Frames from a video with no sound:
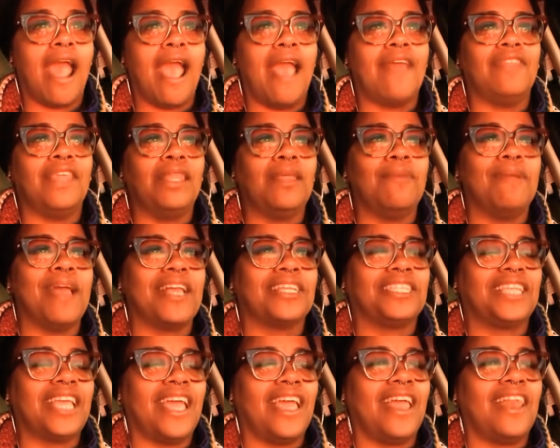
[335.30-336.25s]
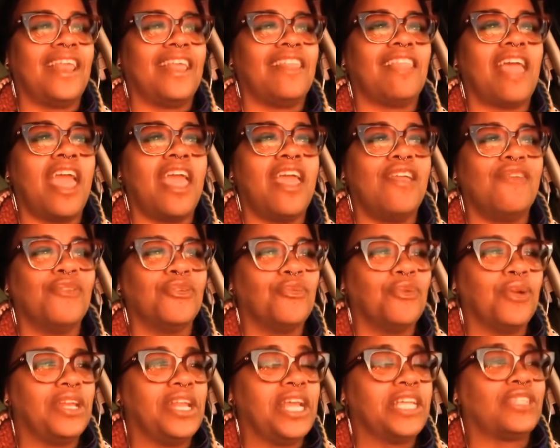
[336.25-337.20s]
and then the man said they
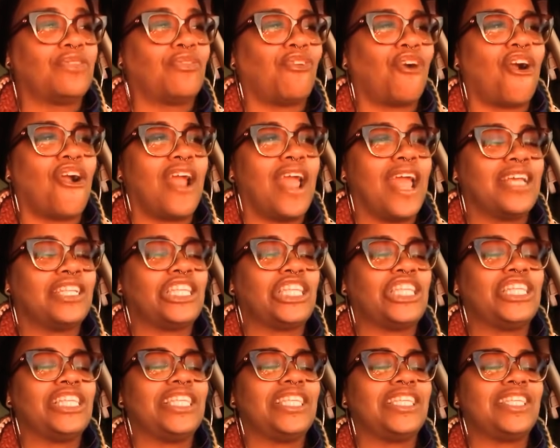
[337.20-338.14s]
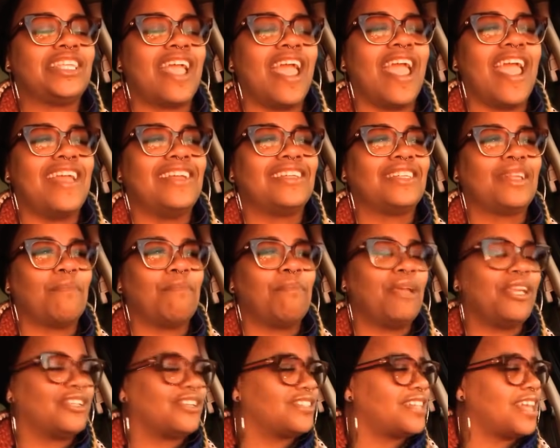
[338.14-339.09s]
even went as far as to stage the
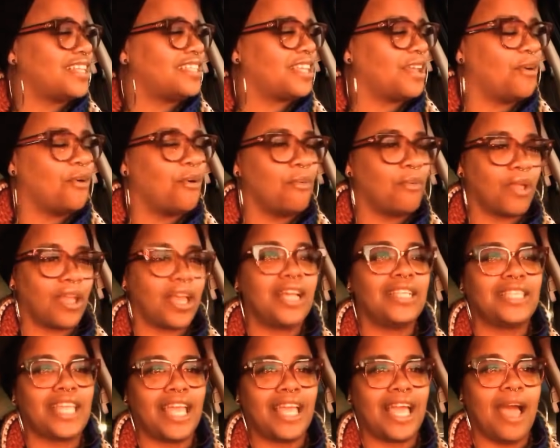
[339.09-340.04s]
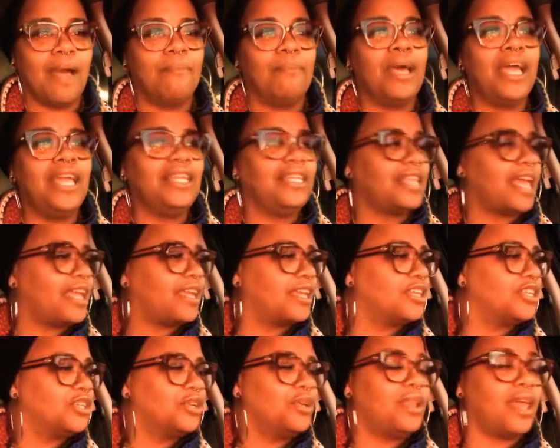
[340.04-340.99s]
pictures. I said, oh, because they got money, they
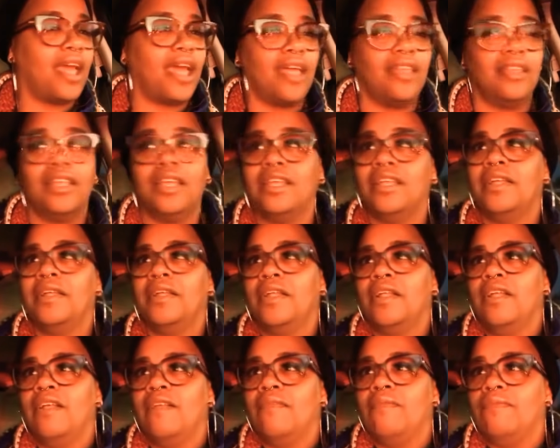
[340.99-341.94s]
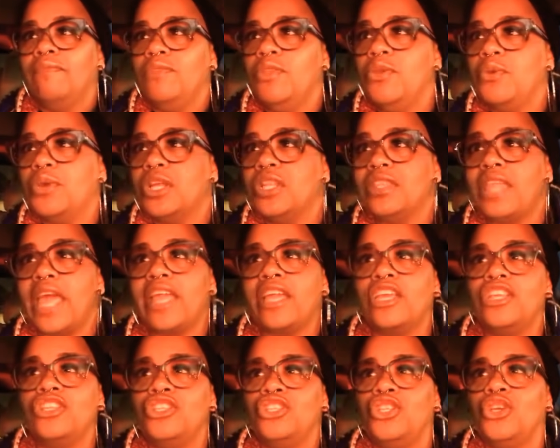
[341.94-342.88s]
could do that. You can, they
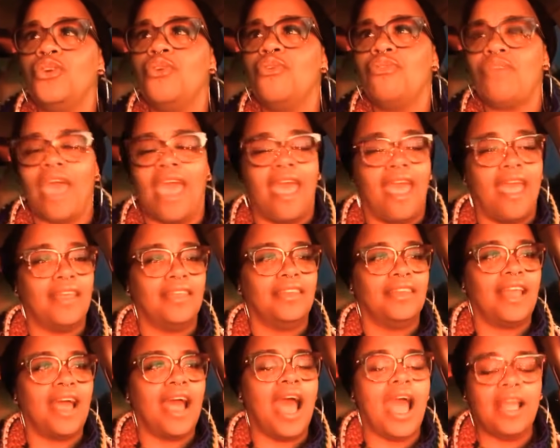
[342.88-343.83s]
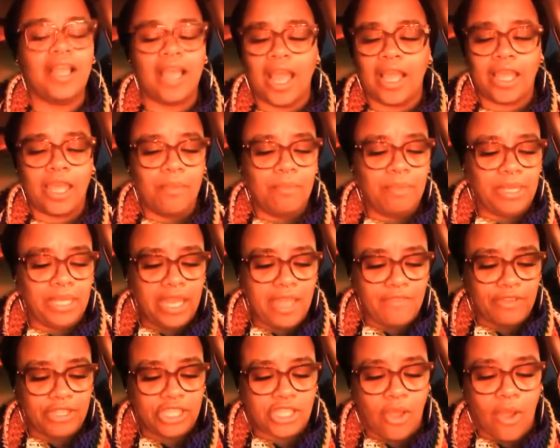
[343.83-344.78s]
can do that. I, I couldn't
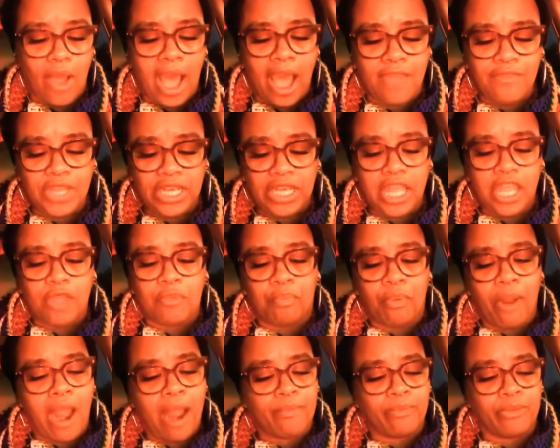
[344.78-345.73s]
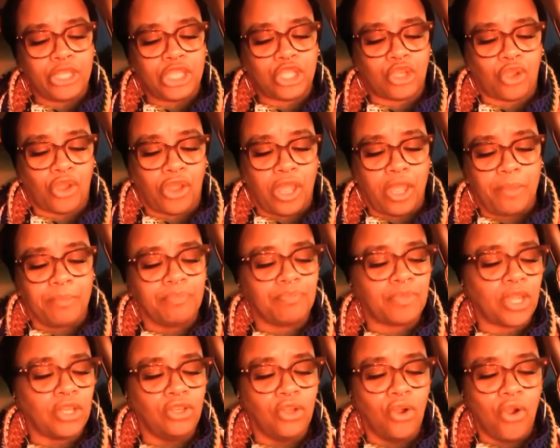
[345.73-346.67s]
believe it. So Ivy League bribery scheme:
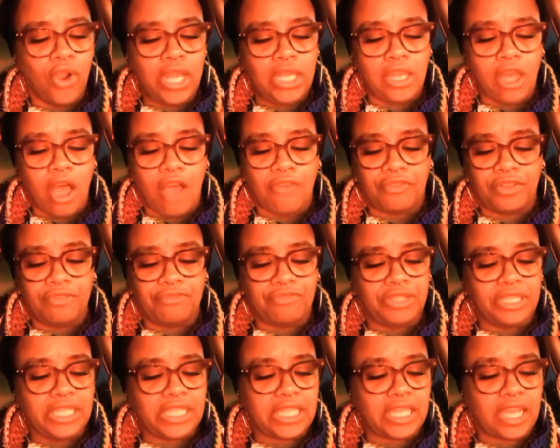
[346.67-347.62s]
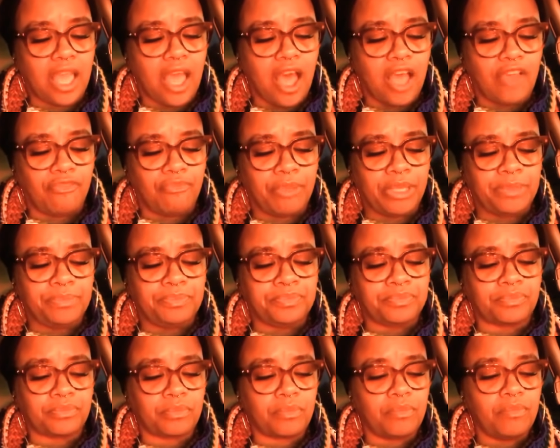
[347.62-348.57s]
Lori Loughlin, Felicity
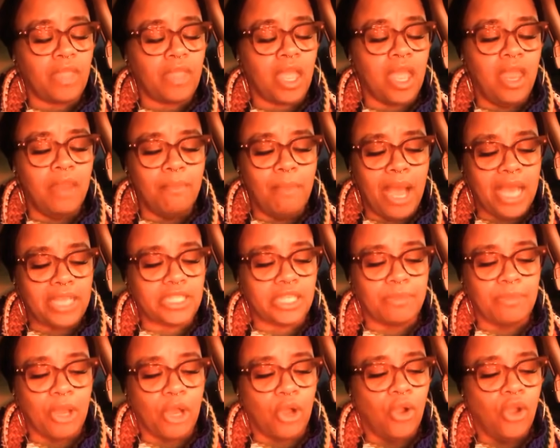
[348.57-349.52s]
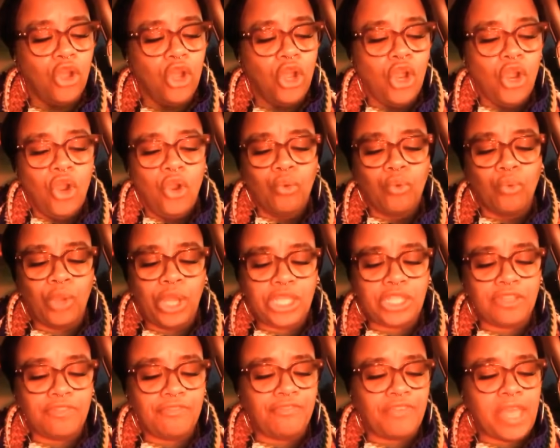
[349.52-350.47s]
Huffman, and Massimo,
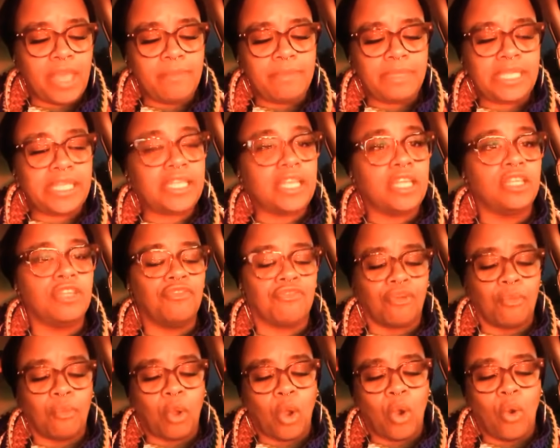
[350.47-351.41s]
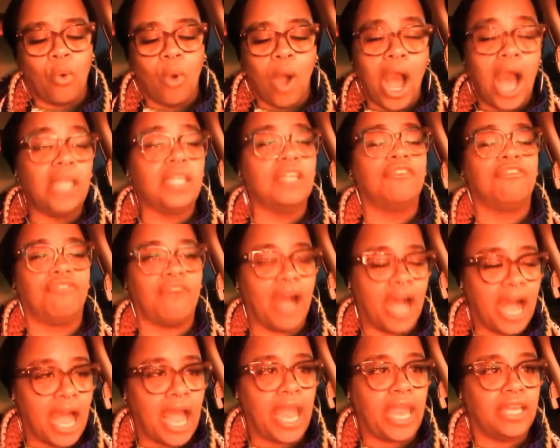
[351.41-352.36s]
rich and famous, stealing from
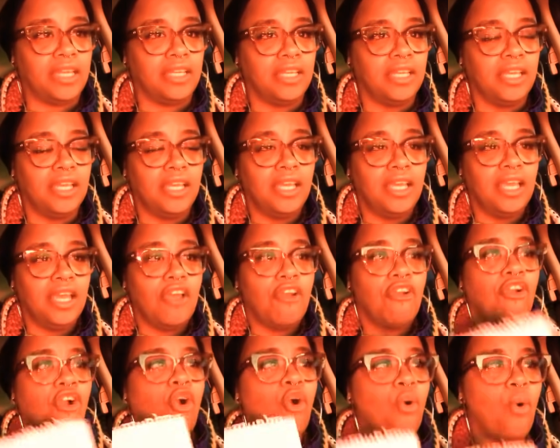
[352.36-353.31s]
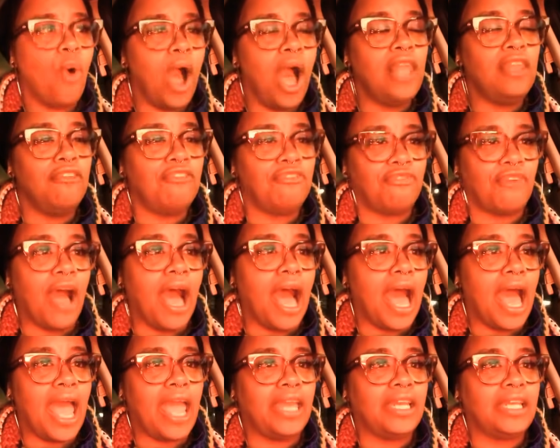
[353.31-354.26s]
qualified,
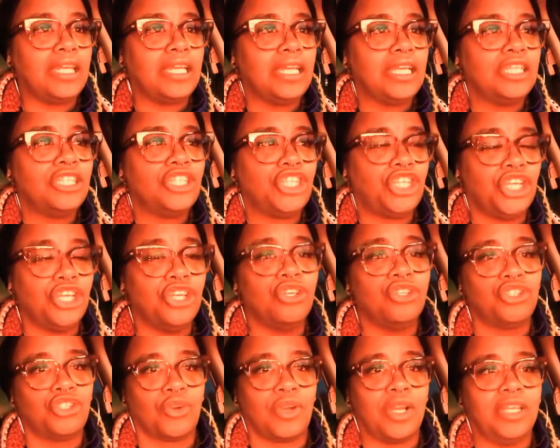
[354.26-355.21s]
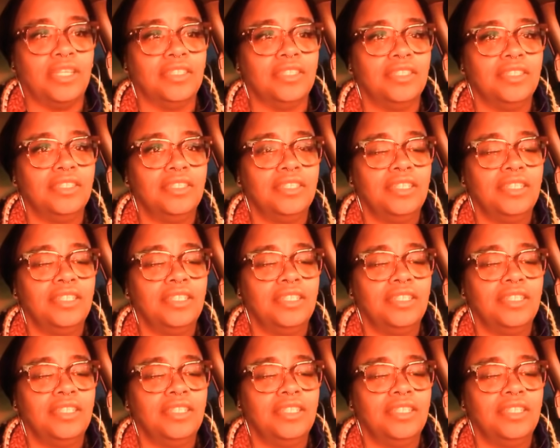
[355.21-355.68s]
qualified children,